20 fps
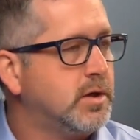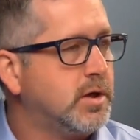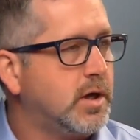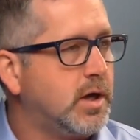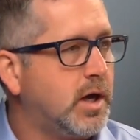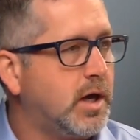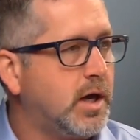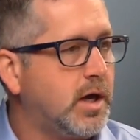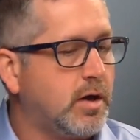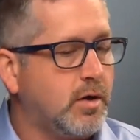
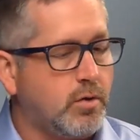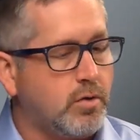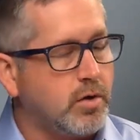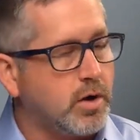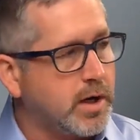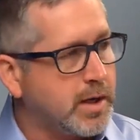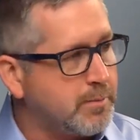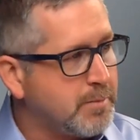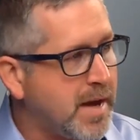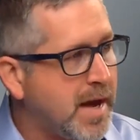or
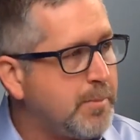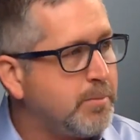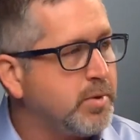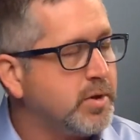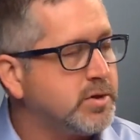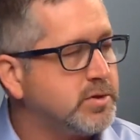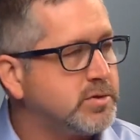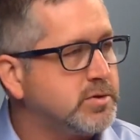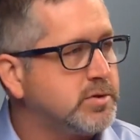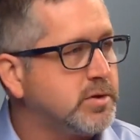a
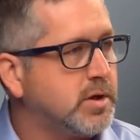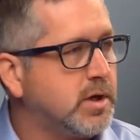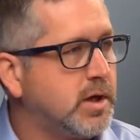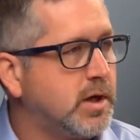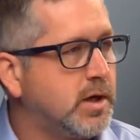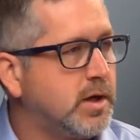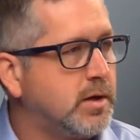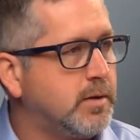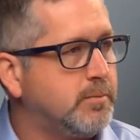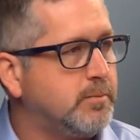mapless
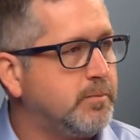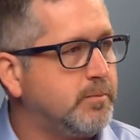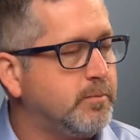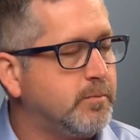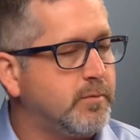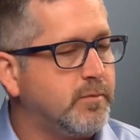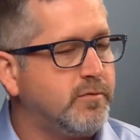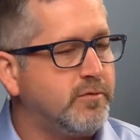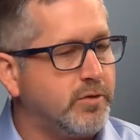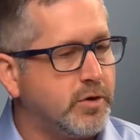
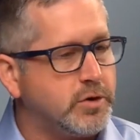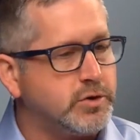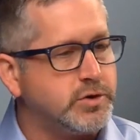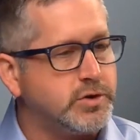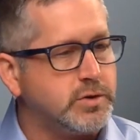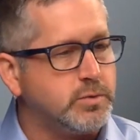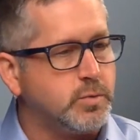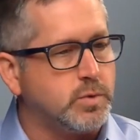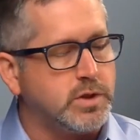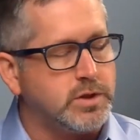
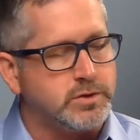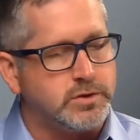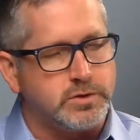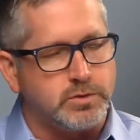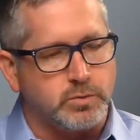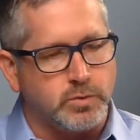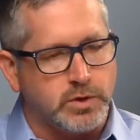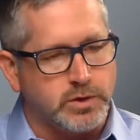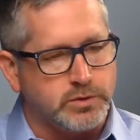version, which